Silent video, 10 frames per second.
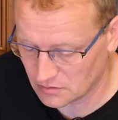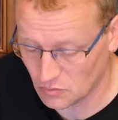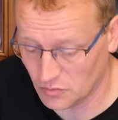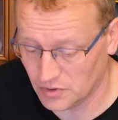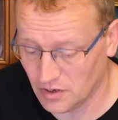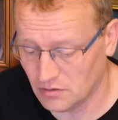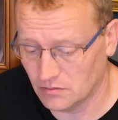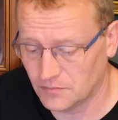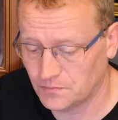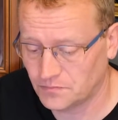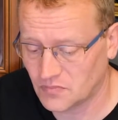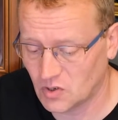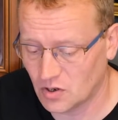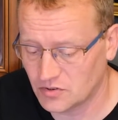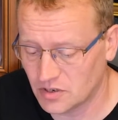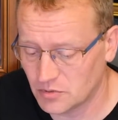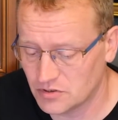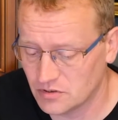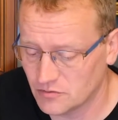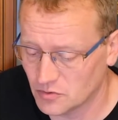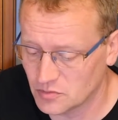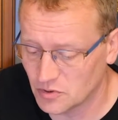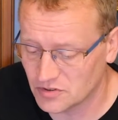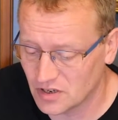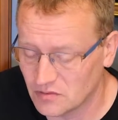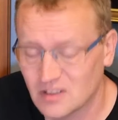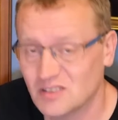Where we go. Current temperature, 14.7,